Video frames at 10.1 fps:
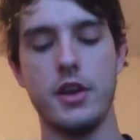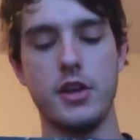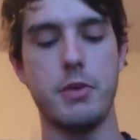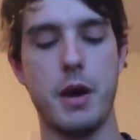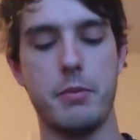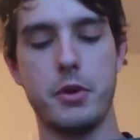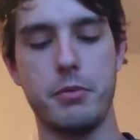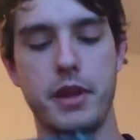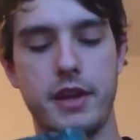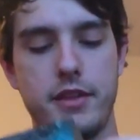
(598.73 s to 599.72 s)
You pop it
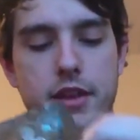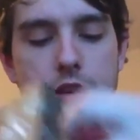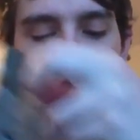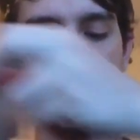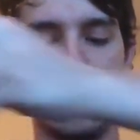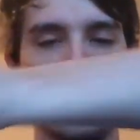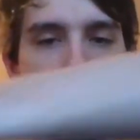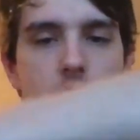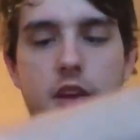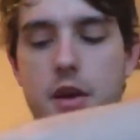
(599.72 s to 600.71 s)
open like this.
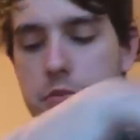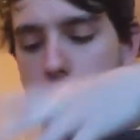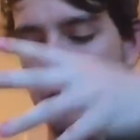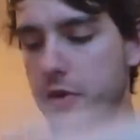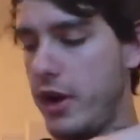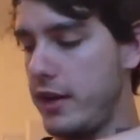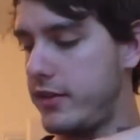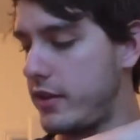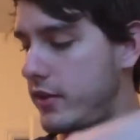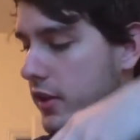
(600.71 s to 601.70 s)
Boom, your
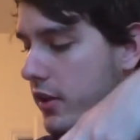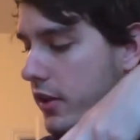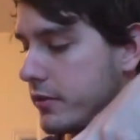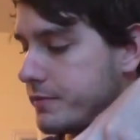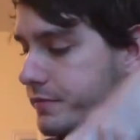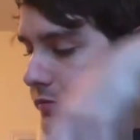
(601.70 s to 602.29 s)
headset's here.